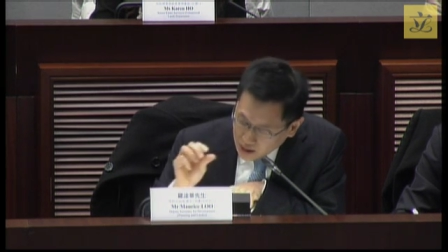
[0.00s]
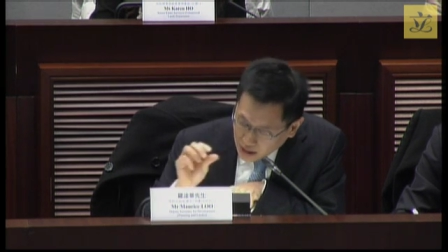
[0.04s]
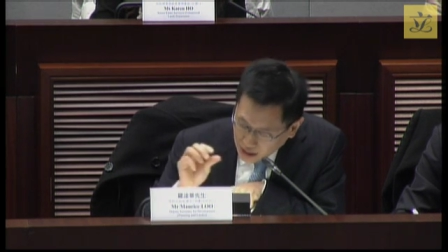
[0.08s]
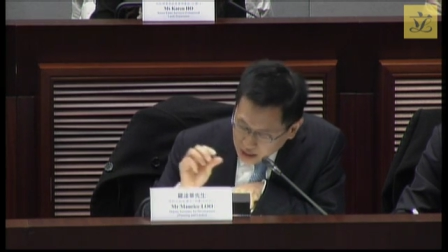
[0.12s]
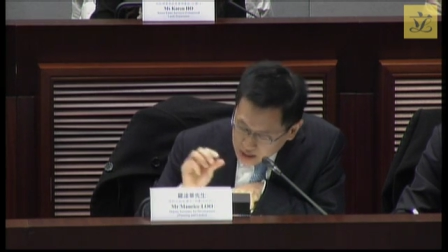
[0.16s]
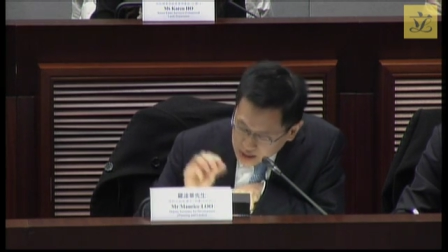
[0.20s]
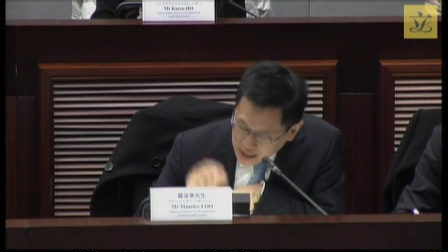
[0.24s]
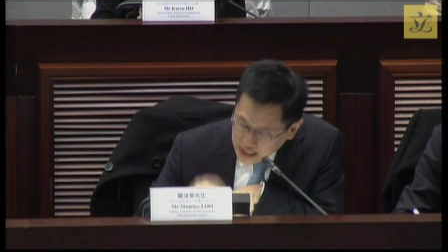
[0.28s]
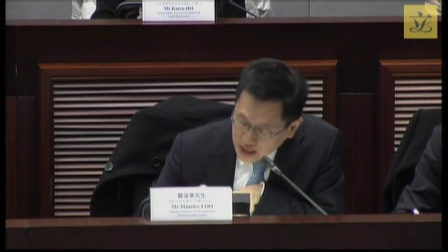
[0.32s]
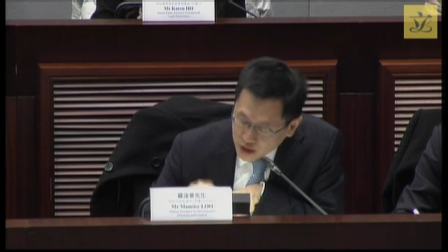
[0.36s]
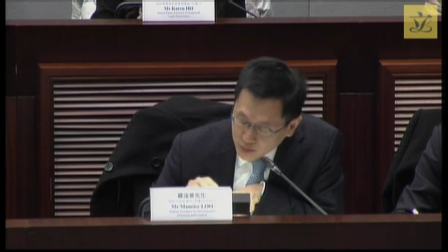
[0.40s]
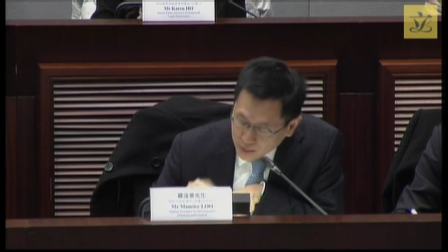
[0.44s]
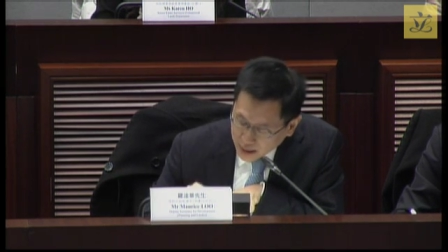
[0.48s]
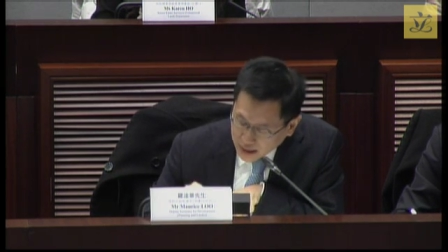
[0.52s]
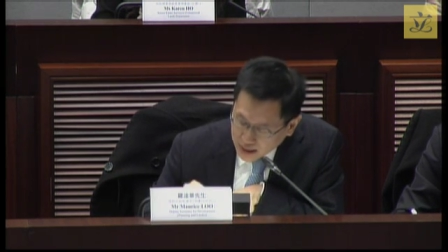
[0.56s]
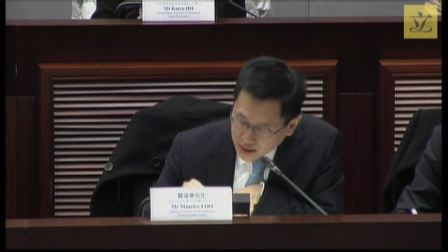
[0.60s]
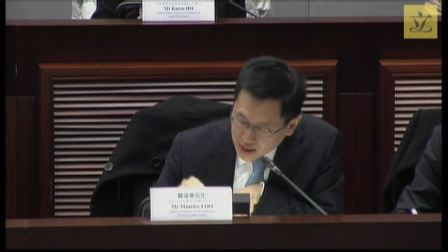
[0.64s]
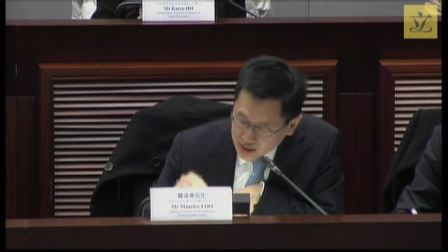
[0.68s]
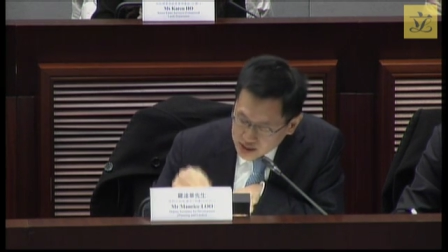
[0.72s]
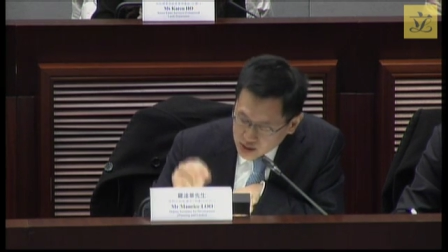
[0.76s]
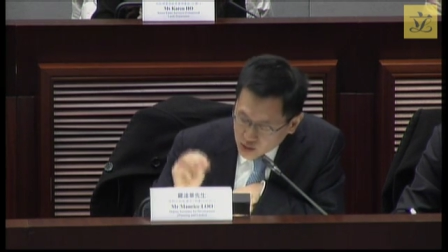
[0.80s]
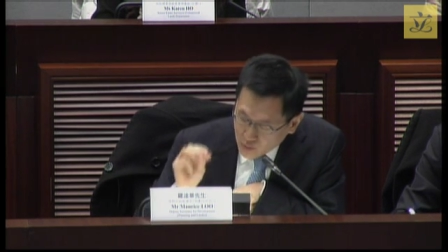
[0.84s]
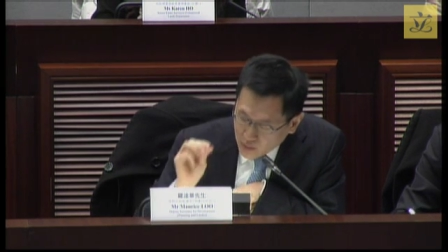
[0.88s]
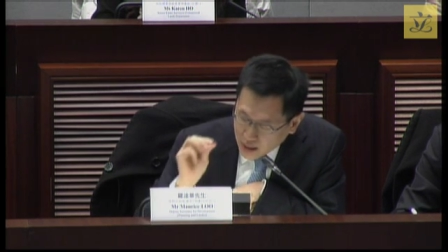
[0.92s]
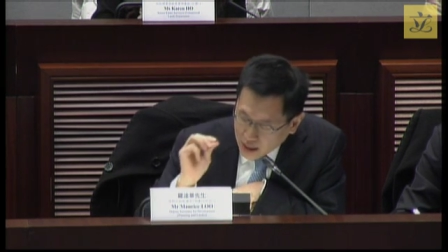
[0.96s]
So all
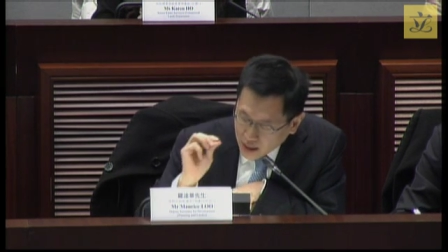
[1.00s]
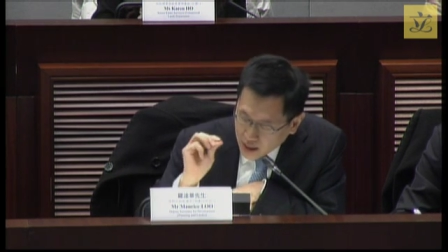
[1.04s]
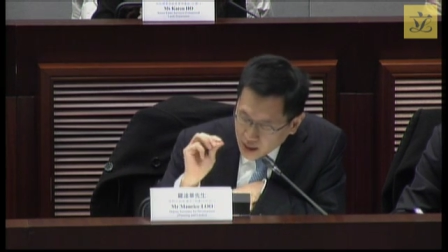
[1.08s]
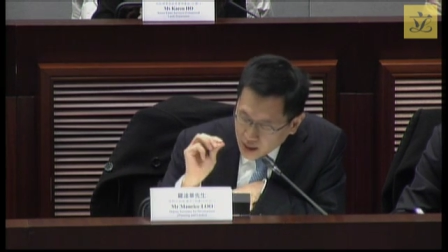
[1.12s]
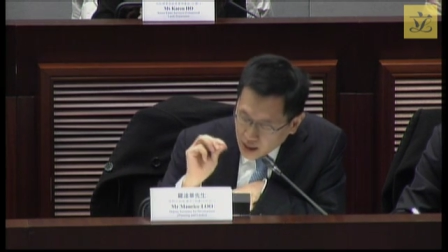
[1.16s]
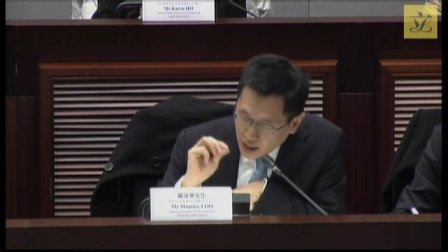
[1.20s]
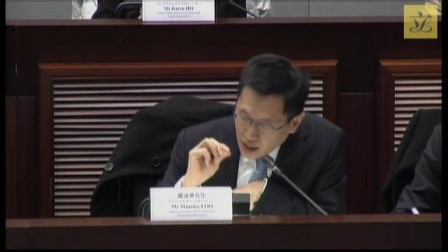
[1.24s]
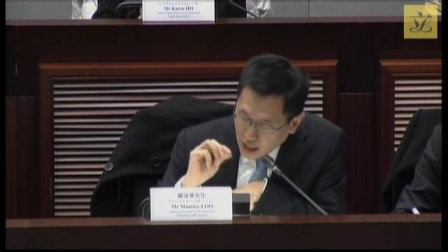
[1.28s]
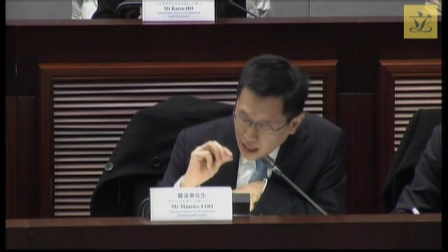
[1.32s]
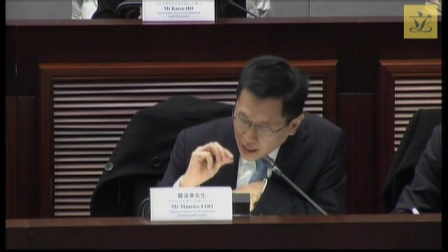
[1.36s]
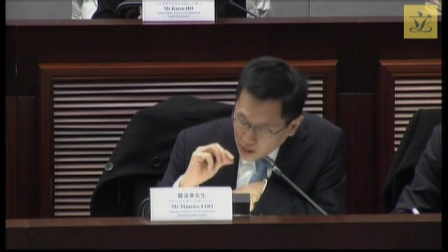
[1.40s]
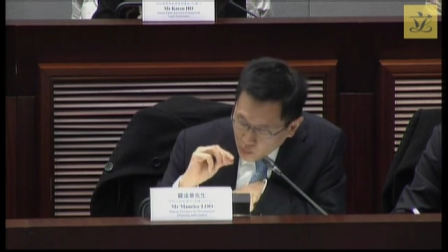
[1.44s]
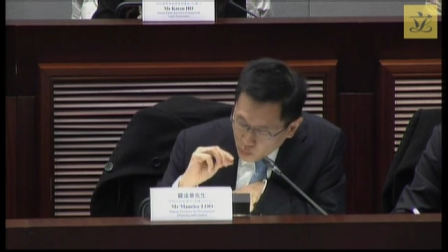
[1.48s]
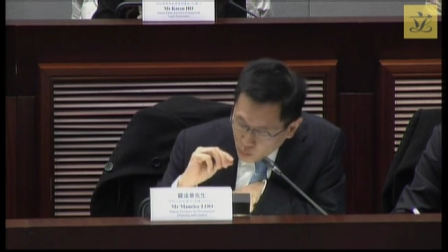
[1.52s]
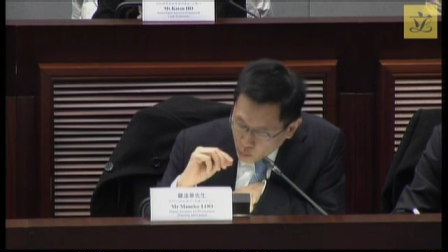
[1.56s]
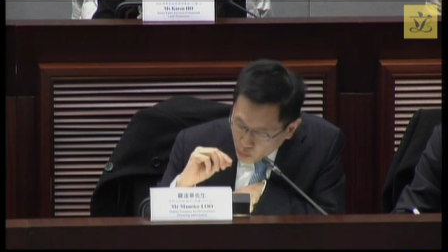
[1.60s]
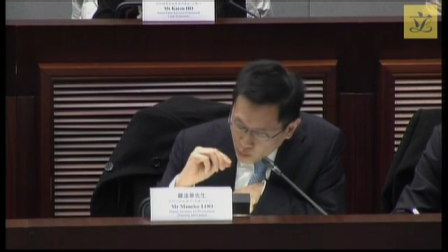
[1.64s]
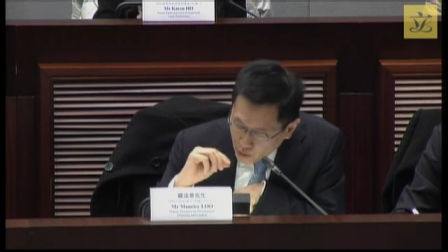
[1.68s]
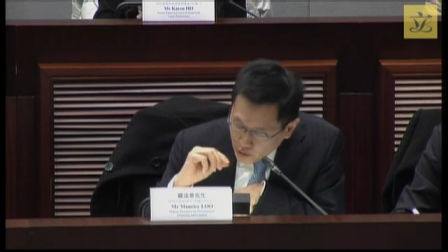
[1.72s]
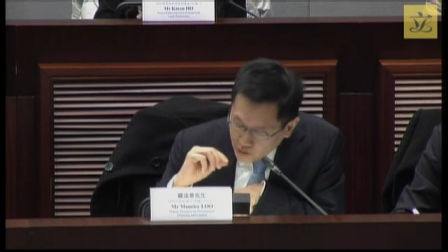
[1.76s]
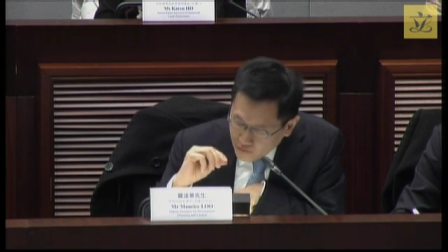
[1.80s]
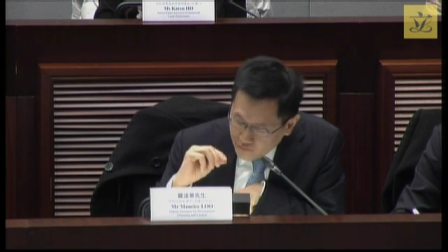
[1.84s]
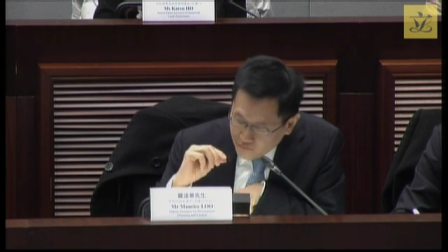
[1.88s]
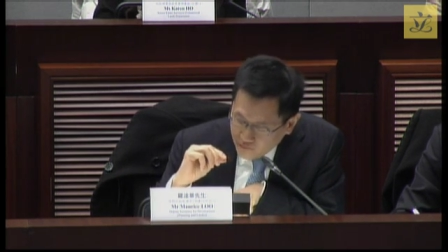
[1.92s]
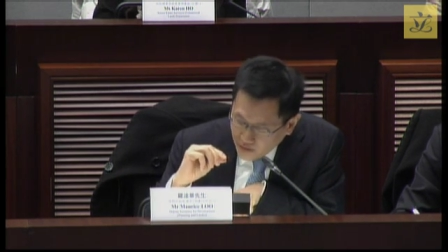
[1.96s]
these are set out
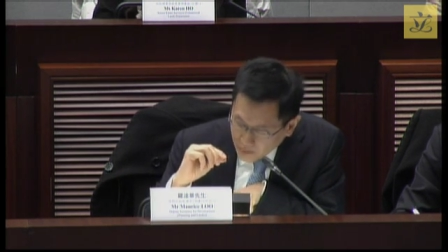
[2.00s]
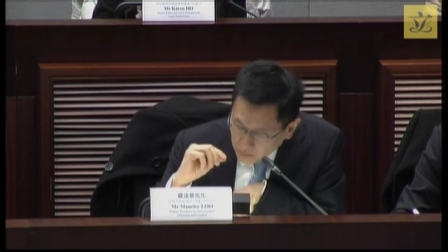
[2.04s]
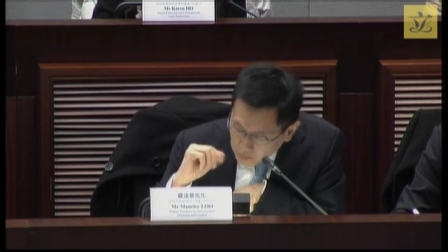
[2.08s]
very